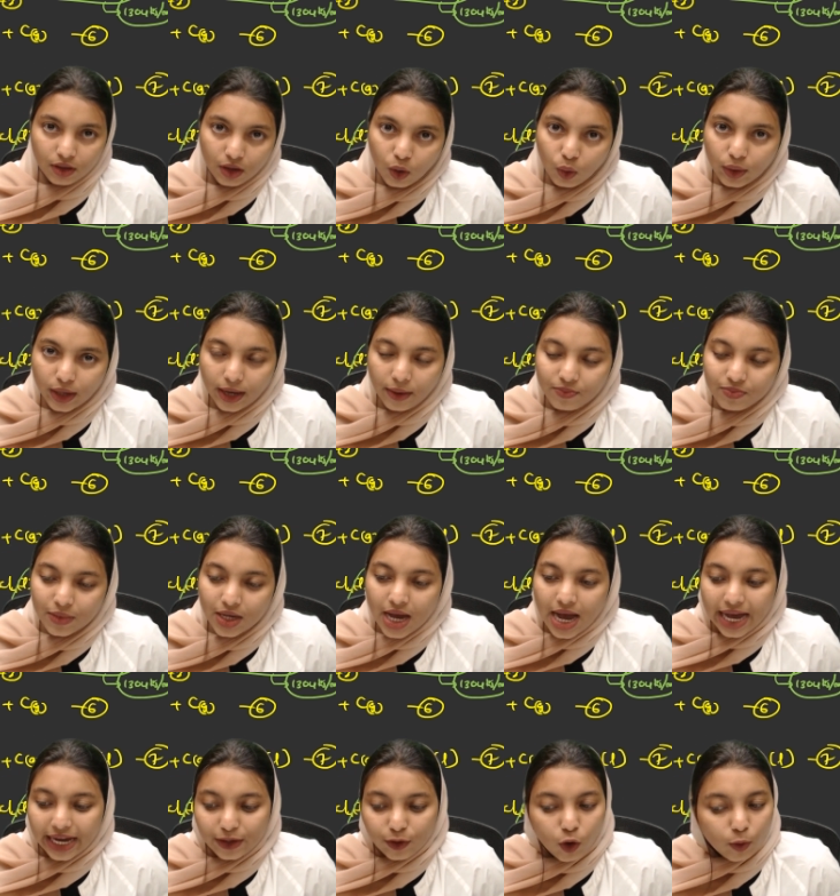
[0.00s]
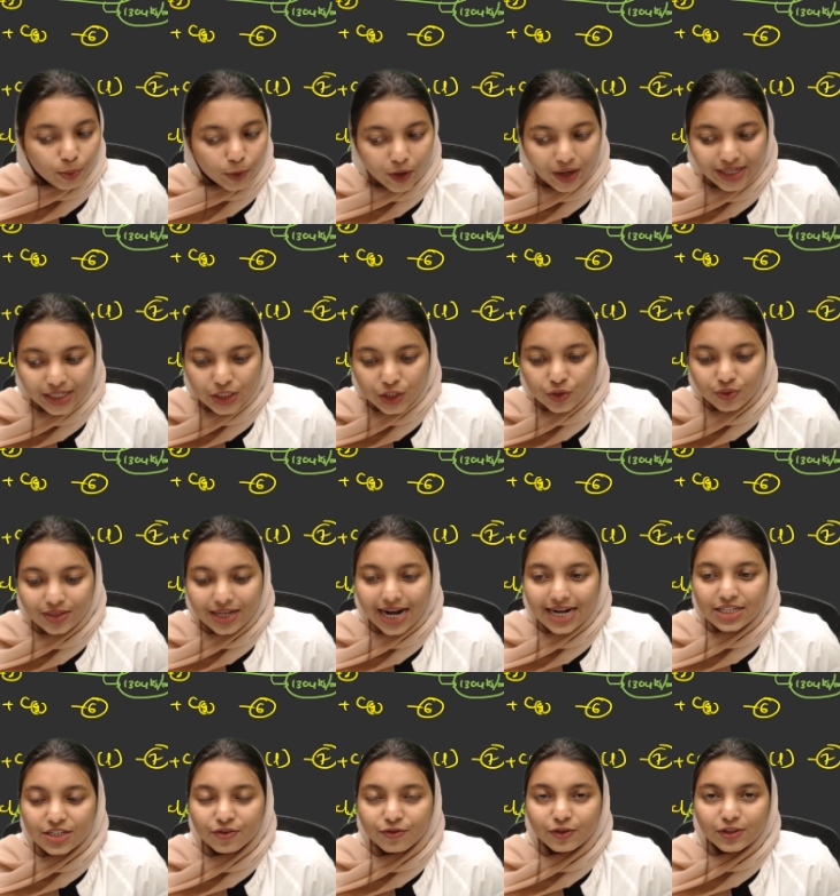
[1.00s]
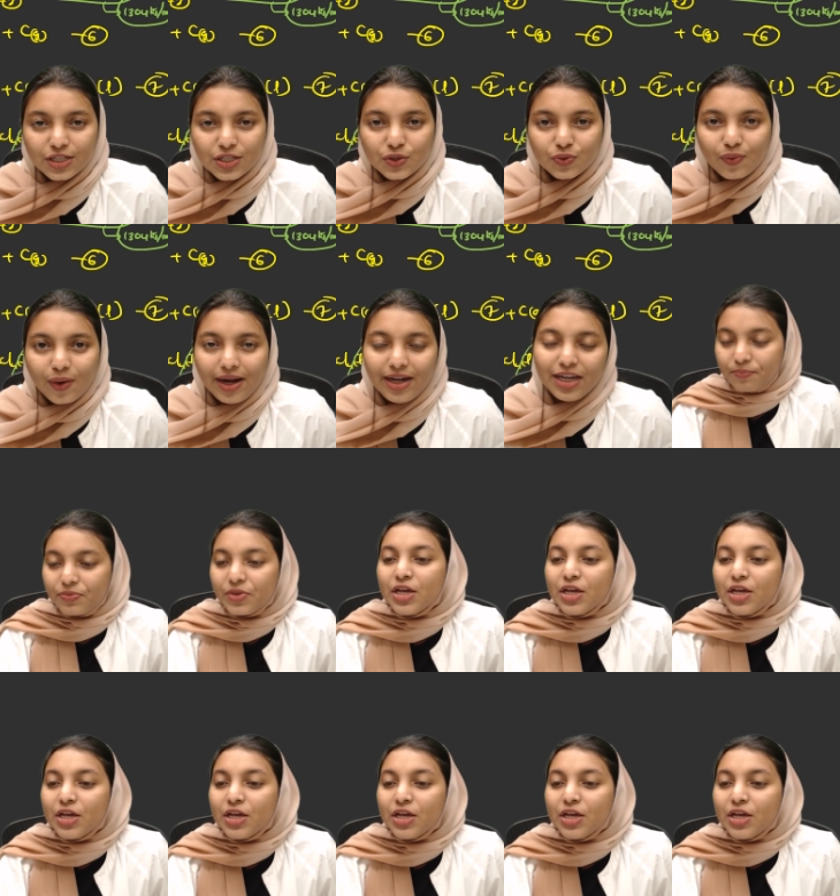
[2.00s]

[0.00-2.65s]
Okay, I hope you understood the answer for this one.